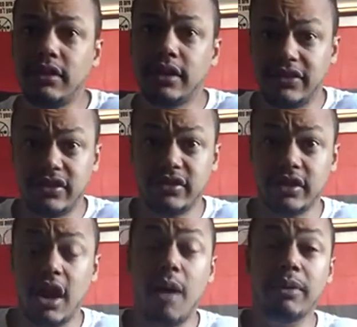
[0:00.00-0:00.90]
This is a
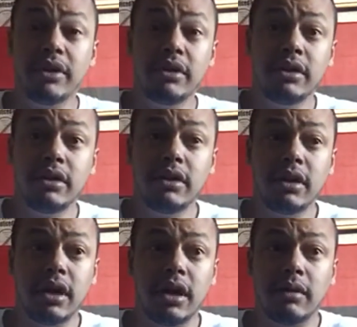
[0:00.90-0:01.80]
common
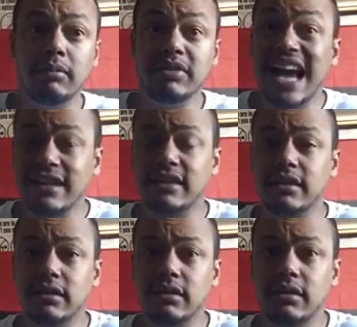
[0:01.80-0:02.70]
tactic
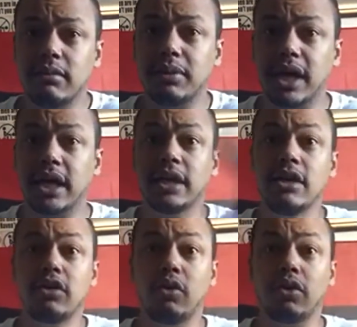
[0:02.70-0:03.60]
by
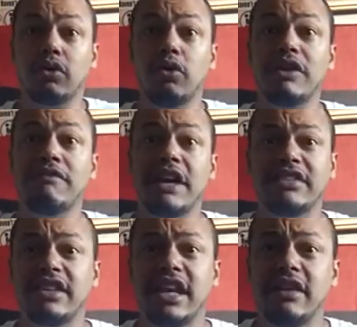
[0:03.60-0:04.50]
quote-unquote
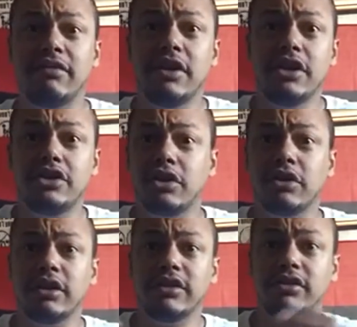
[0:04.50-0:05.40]
investigative
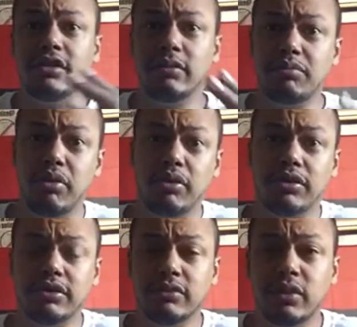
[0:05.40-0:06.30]
journalists and
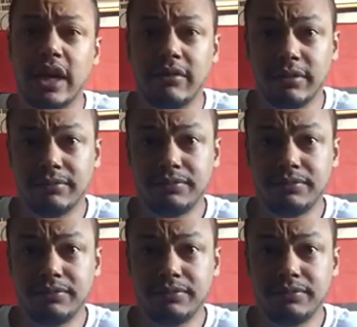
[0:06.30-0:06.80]
reporters and what have you.